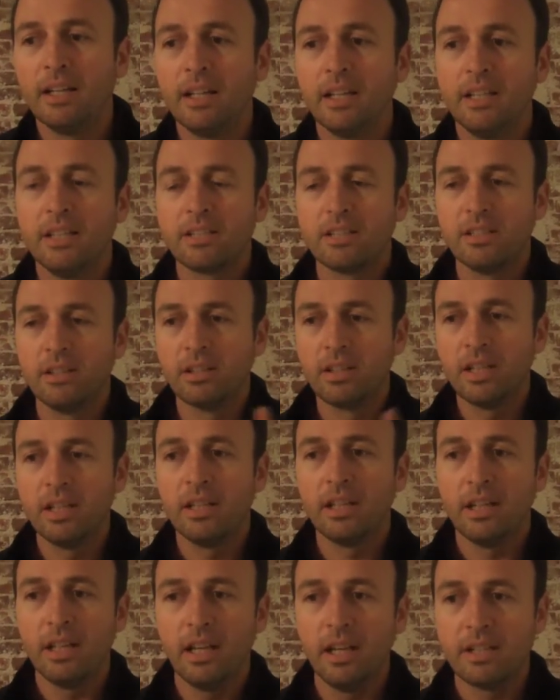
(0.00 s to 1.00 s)
It's
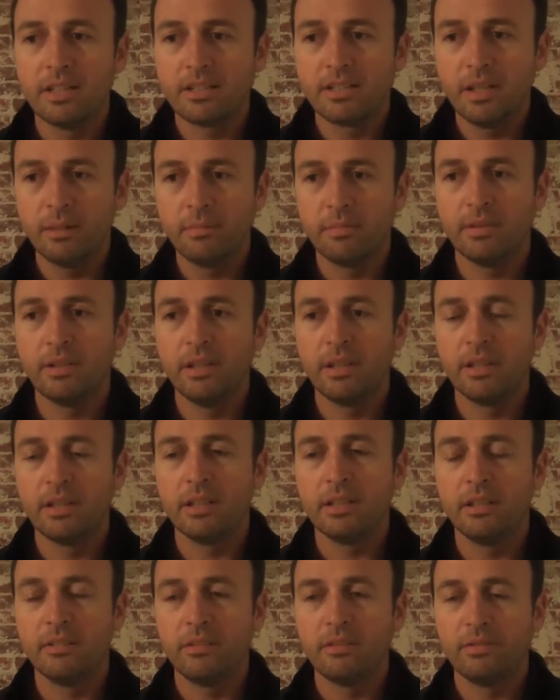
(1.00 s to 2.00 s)
looking at something
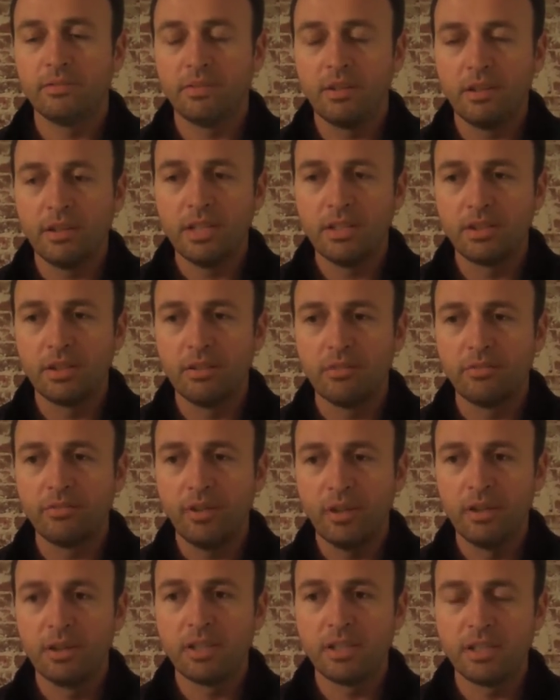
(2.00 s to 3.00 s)
very sort of
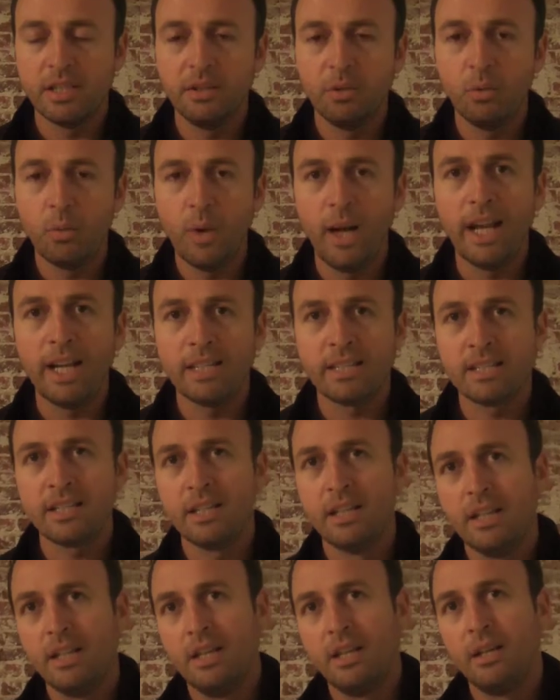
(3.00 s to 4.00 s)
focused in the West,
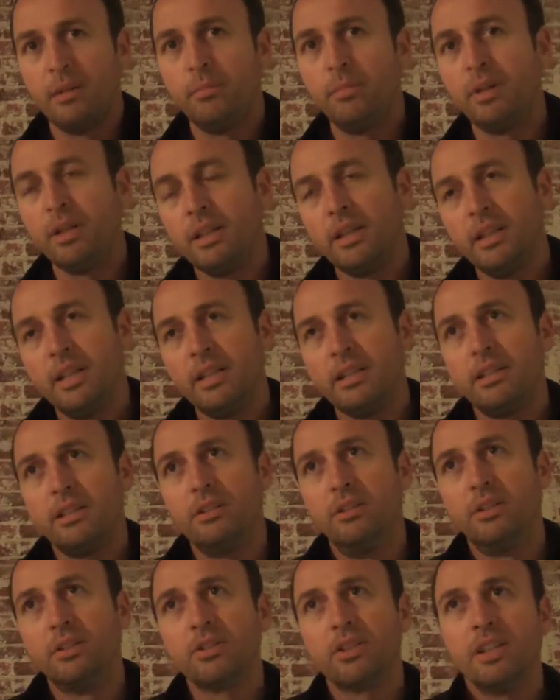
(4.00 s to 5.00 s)
but it
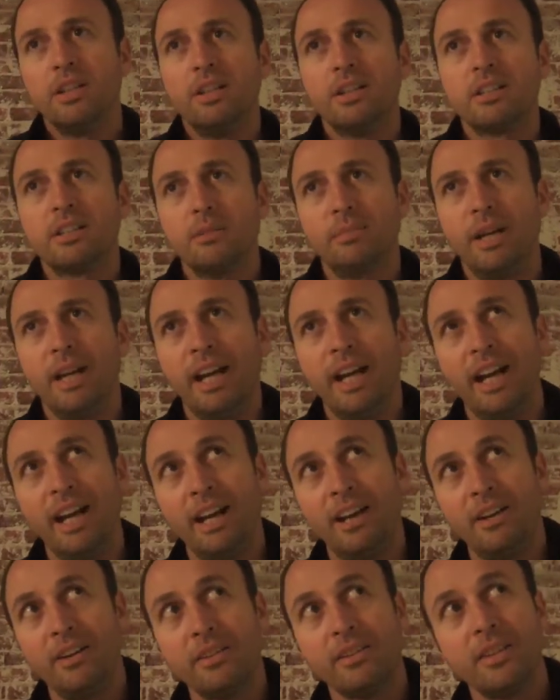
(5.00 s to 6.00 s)
also looks about
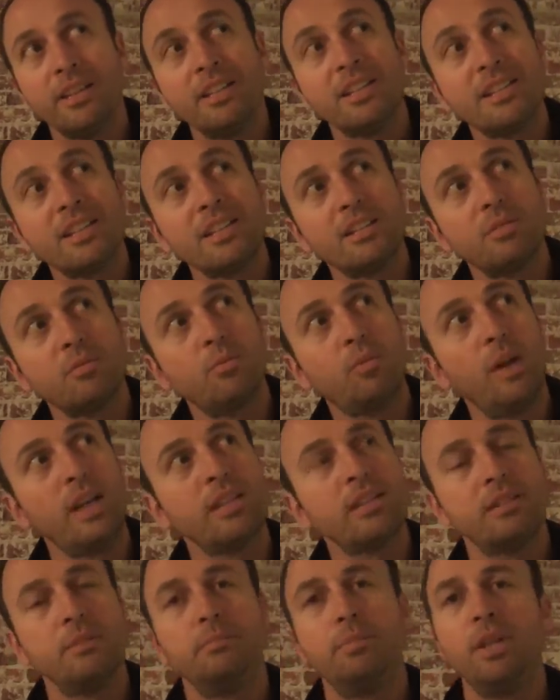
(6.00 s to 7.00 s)
how this
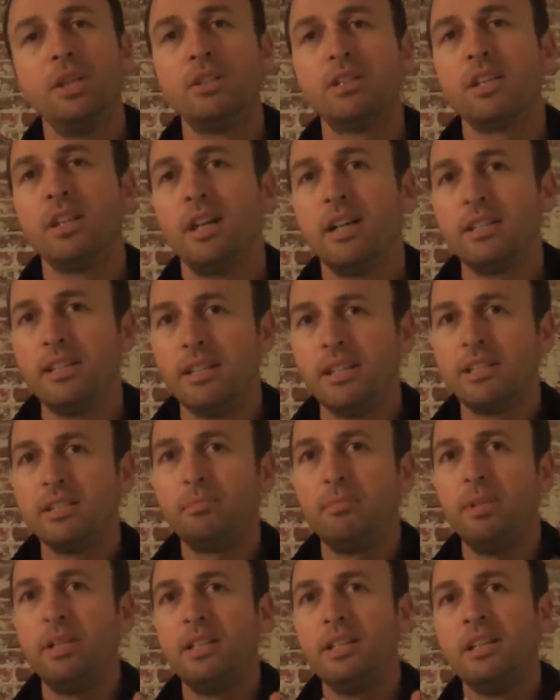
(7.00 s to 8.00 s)
Western beauty ideal has
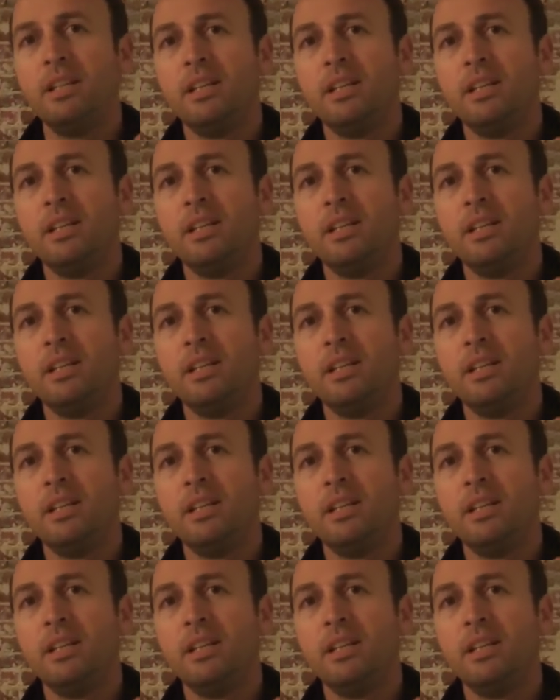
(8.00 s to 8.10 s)
been